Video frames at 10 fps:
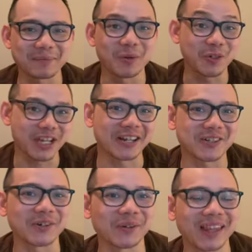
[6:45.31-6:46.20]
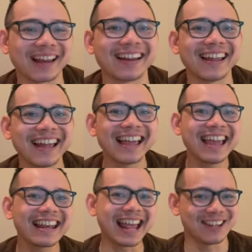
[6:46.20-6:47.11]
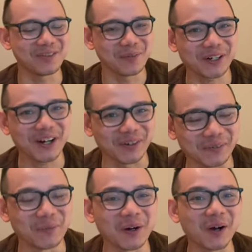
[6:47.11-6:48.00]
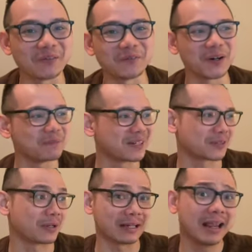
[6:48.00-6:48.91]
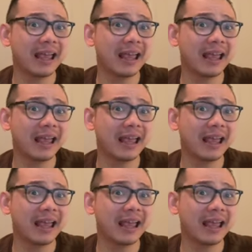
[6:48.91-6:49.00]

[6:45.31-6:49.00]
gentle than that you would convert between